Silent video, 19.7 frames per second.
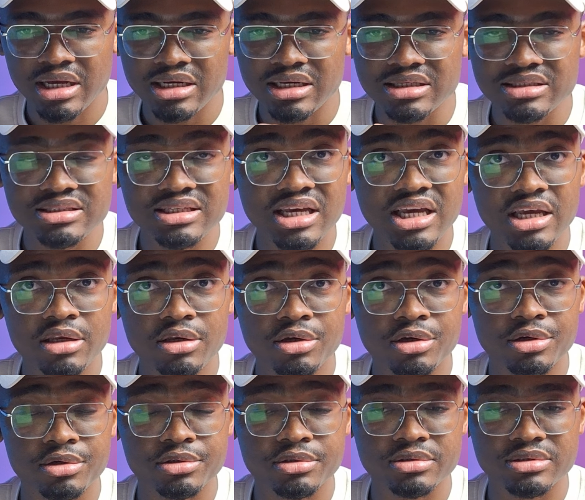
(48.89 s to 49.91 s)
Let's say
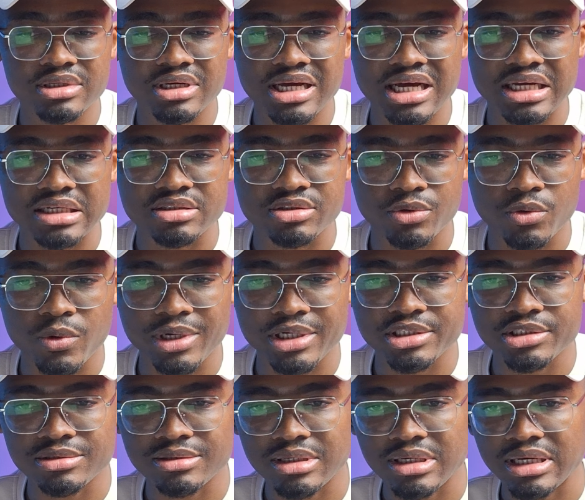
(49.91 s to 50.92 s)
your user asks a
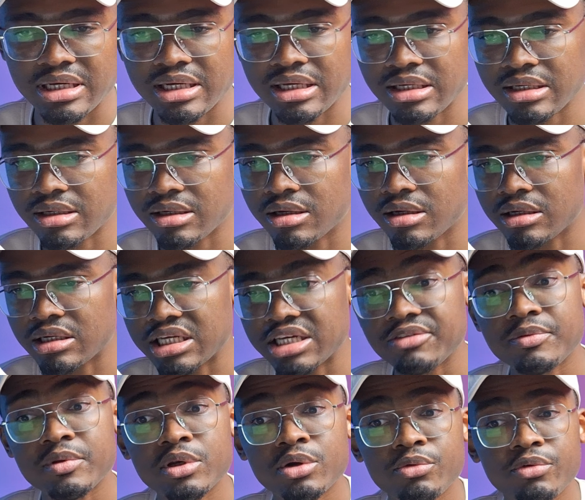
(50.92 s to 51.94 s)
question like,
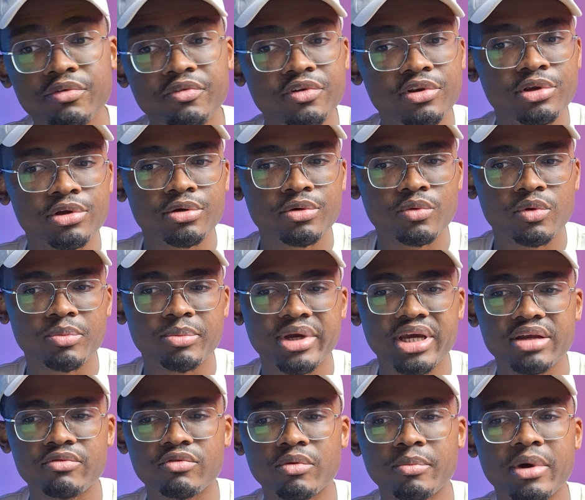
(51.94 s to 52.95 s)
give me the revenue we
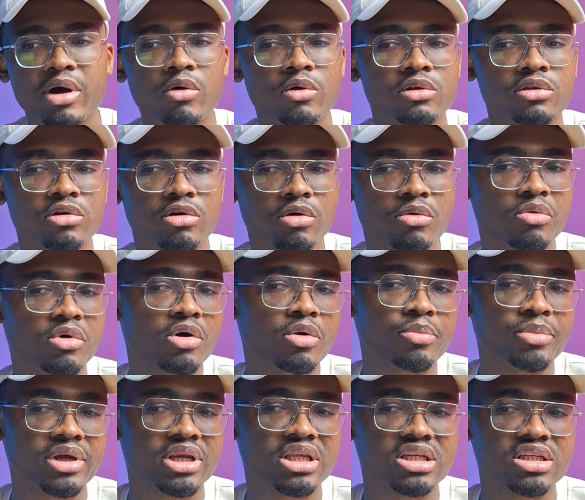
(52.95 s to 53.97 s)
made from our top
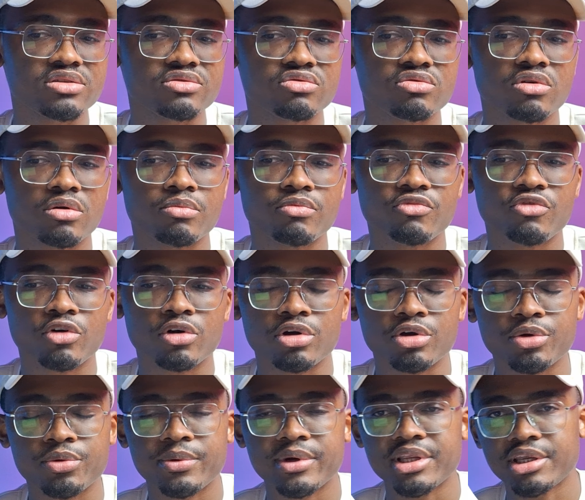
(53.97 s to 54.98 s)
companies for the
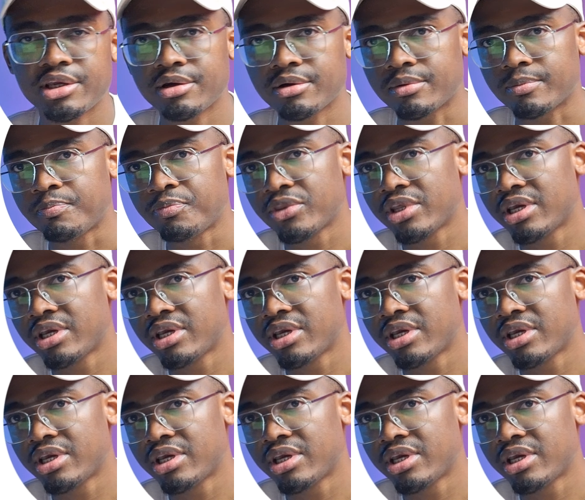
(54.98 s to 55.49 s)
current year.